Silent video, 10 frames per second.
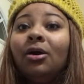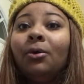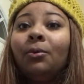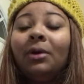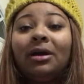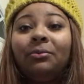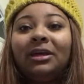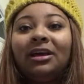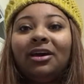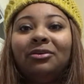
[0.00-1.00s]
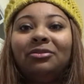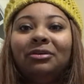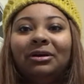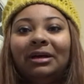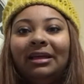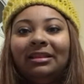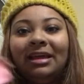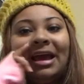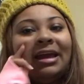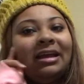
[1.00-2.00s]
what we go through, and
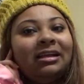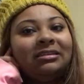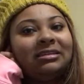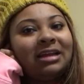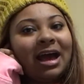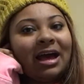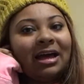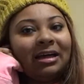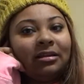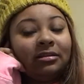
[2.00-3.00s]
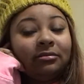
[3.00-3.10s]
that it's not